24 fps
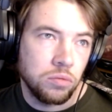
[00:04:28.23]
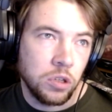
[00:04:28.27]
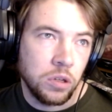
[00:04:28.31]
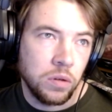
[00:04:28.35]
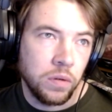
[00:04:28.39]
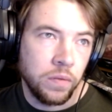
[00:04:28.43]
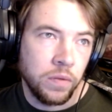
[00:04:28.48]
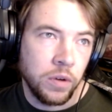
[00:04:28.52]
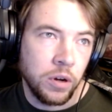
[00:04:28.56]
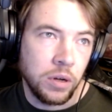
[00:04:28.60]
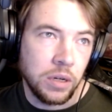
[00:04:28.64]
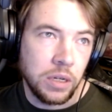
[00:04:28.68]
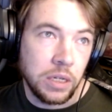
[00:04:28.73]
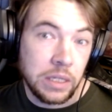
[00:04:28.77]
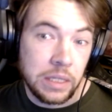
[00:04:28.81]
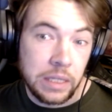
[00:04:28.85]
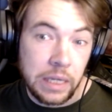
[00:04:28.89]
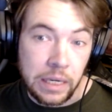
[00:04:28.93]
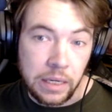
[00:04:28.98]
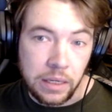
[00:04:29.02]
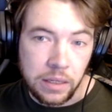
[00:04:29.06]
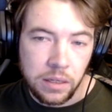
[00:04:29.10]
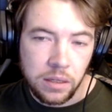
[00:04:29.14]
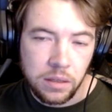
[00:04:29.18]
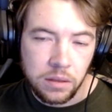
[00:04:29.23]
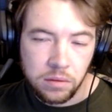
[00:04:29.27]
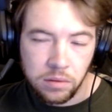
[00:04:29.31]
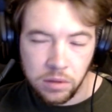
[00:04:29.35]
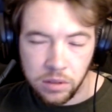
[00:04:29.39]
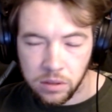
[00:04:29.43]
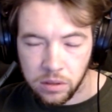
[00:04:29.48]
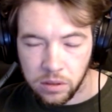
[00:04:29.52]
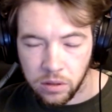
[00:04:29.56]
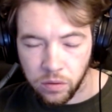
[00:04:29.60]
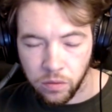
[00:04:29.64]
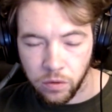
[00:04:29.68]
very distinct.
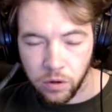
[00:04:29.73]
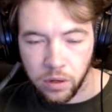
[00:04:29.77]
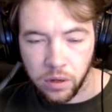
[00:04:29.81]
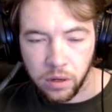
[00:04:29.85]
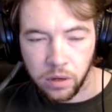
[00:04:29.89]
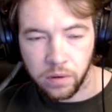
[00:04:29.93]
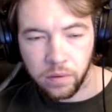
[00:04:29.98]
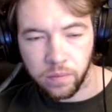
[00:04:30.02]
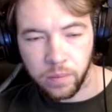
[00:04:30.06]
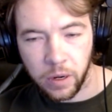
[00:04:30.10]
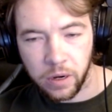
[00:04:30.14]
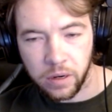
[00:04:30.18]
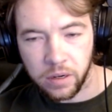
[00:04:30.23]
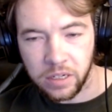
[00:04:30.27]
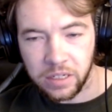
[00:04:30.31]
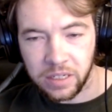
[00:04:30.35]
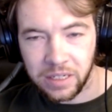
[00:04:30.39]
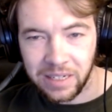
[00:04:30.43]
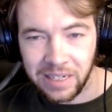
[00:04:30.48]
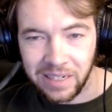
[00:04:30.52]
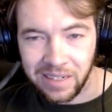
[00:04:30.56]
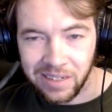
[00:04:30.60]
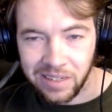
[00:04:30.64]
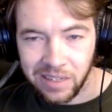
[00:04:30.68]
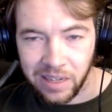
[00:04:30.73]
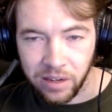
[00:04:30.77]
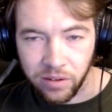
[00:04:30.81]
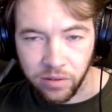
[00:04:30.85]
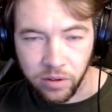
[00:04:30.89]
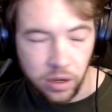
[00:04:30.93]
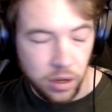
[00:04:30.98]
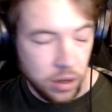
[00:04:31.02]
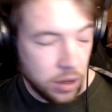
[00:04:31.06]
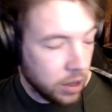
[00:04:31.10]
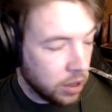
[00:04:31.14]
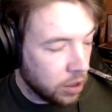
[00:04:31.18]
That's a good word. A very distinct sound,
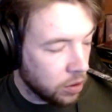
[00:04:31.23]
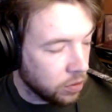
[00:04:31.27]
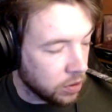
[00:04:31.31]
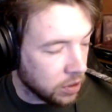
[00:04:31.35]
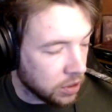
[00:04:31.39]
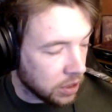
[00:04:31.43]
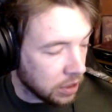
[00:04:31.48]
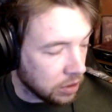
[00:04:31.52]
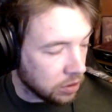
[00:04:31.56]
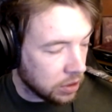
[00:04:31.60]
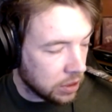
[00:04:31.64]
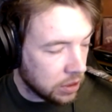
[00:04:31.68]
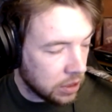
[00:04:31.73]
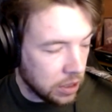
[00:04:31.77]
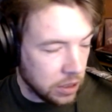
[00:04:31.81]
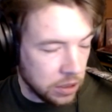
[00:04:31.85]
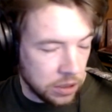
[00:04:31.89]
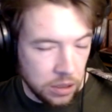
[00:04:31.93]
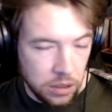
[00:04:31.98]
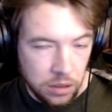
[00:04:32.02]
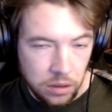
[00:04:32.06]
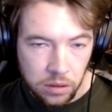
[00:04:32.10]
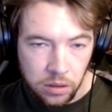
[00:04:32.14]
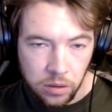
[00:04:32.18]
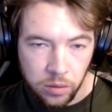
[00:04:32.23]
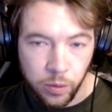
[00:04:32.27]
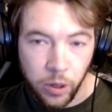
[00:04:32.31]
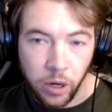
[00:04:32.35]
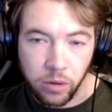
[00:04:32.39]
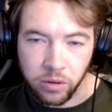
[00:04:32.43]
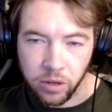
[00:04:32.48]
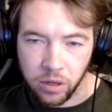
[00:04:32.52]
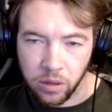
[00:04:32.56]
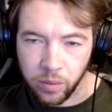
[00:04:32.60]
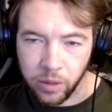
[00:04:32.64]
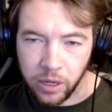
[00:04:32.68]
which sounds like this.
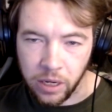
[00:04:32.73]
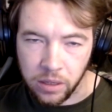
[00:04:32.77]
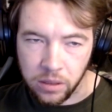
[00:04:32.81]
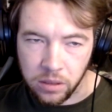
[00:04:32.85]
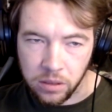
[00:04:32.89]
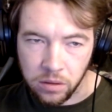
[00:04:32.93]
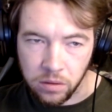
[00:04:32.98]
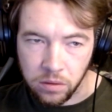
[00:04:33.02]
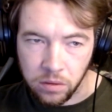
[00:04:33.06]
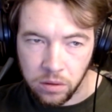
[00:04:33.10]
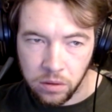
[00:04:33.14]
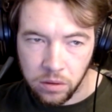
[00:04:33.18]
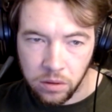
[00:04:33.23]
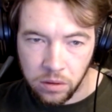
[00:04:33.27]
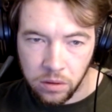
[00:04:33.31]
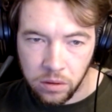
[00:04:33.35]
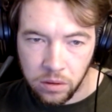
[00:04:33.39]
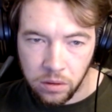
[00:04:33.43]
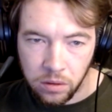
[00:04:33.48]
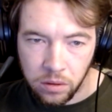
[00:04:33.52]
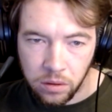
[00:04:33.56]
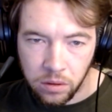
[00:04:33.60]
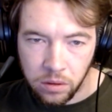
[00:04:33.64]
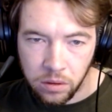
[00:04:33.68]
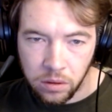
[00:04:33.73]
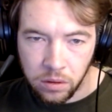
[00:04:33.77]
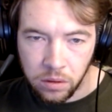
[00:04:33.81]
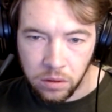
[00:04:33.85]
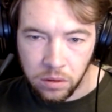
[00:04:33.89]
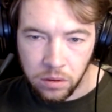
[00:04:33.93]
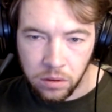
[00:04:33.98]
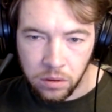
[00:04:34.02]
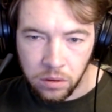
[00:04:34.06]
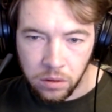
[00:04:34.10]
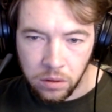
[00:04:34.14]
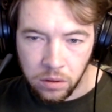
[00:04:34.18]
Probably going to be out of
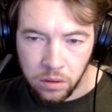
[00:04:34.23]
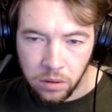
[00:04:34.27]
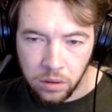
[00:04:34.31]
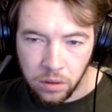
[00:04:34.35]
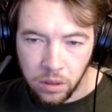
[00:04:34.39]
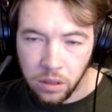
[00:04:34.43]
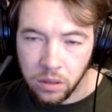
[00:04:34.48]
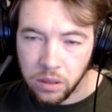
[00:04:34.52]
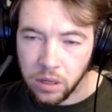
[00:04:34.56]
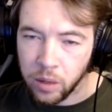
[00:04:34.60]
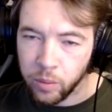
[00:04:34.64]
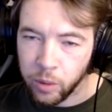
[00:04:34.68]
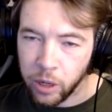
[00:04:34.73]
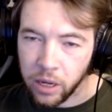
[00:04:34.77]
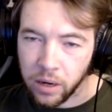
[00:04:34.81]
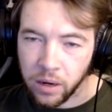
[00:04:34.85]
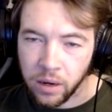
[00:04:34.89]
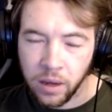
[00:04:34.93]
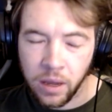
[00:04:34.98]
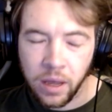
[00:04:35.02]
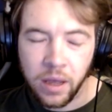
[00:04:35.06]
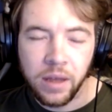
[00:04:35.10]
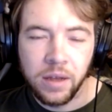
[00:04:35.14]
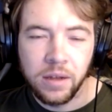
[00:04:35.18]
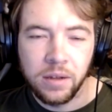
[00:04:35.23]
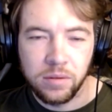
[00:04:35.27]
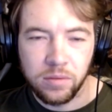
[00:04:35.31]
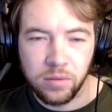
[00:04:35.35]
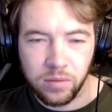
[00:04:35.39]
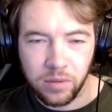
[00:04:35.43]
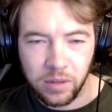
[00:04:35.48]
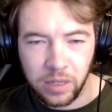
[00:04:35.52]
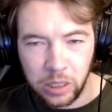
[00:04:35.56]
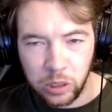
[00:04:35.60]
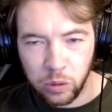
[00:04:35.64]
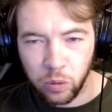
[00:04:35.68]
tune. Oh, not bad.
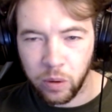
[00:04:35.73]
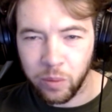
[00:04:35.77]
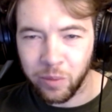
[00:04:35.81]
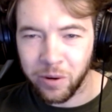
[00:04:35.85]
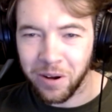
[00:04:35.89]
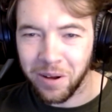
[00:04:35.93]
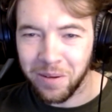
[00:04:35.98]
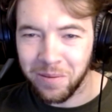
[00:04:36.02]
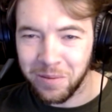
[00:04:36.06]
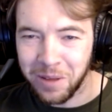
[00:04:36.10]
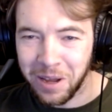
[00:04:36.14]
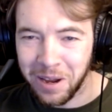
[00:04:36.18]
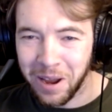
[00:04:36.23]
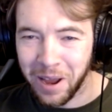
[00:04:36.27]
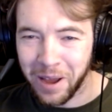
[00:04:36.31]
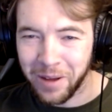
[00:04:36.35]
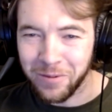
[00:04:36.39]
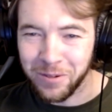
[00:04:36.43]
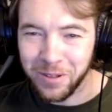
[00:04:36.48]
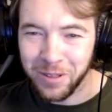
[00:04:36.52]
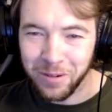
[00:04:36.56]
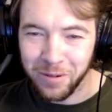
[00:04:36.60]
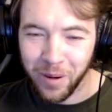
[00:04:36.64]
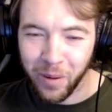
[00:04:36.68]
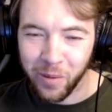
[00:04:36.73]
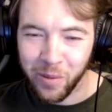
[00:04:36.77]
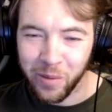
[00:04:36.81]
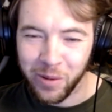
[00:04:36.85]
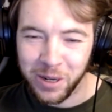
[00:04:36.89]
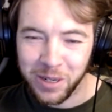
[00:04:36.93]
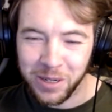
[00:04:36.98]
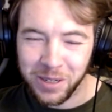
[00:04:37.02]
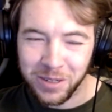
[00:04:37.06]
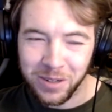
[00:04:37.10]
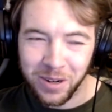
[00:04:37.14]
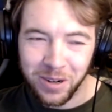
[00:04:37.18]
That's one problem I had with the rubber
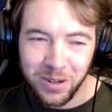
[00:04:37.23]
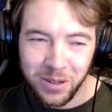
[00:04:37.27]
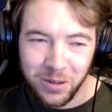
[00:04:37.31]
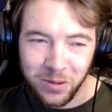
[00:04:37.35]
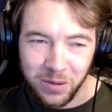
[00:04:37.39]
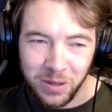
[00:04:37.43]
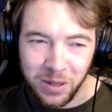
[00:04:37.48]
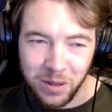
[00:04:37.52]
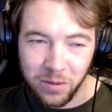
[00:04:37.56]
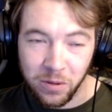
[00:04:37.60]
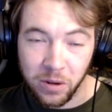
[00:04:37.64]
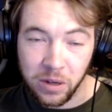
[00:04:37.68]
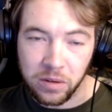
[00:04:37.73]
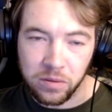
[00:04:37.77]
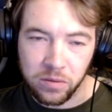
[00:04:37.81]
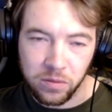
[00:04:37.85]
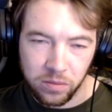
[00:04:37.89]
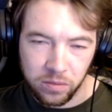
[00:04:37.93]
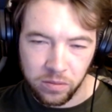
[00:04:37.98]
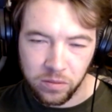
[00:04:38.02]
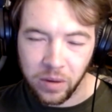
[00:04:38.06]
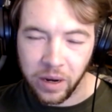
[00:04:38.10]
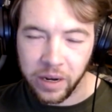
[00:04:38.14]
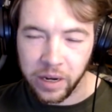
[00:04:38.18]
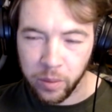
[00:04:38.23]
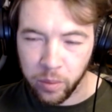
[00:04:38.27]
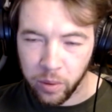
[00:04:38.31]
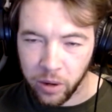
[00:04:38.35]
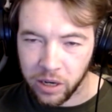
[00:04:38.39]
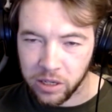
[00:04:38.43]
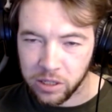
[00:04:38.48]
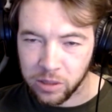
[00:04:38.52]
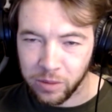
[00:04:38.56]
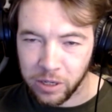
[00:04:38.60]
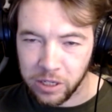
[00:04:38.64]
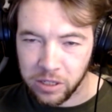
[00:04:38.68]
bridge guitar is my
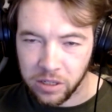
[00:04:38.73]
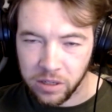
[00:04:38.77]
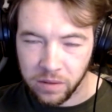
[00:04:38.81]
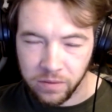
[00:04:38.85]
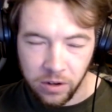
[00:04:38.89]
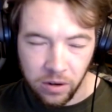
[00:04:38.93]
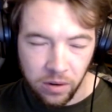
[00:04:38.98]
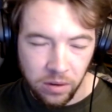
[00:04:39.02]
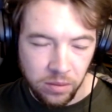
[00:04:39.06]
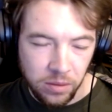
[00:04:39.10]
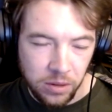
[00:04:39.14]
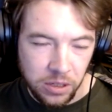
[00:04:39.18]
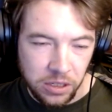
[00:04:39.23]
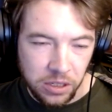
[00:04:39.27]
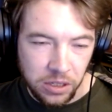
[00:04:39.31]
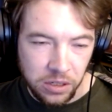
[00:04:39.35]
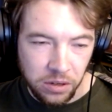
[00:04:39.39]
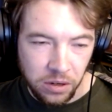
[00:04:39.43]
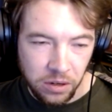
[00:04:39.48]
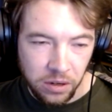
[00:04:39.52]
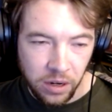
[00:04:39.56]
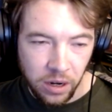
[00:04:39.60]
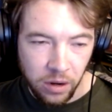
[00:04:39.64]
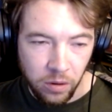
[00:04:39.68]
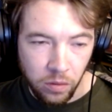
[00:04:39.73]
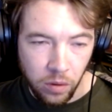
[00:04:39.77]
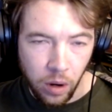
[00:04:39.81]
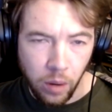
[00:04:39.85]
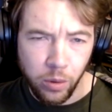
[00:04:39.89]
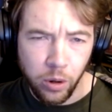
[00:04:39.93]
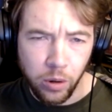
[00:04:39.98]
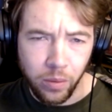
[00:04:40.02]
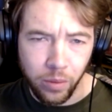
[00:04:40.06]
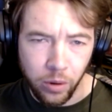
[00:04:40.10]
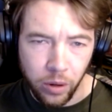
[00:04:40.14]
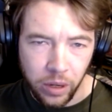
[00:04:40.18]
approximation of a rubber bridge guitar.
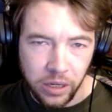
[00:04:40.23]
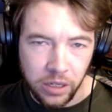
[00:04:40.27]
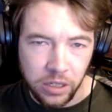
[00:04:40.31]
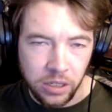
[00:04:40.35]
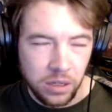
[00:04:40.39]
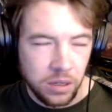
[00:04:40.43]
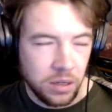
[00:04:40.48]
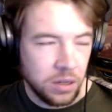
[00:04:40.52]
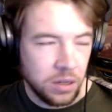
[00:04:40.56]
Rubber bridge.